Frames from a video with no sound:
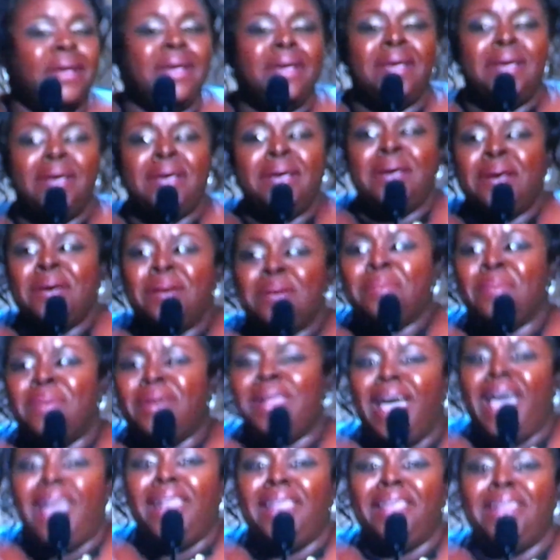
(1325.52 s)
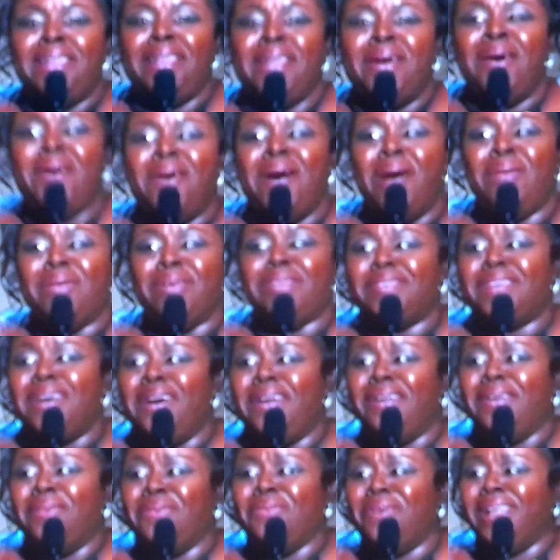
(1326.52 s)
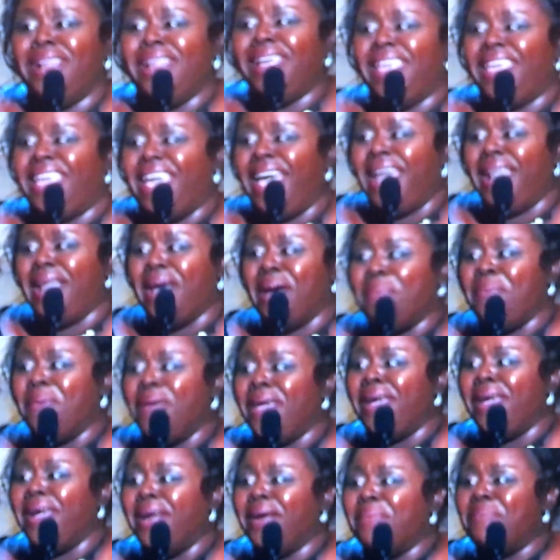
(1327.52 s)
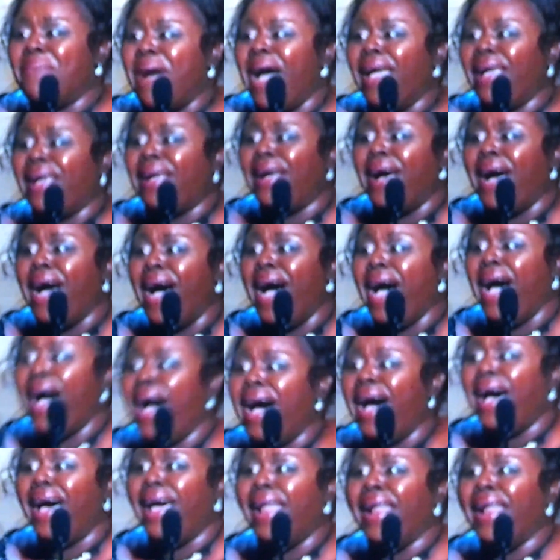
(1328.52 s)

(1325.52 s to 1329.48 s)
something she schedules, it is something she breathes. Her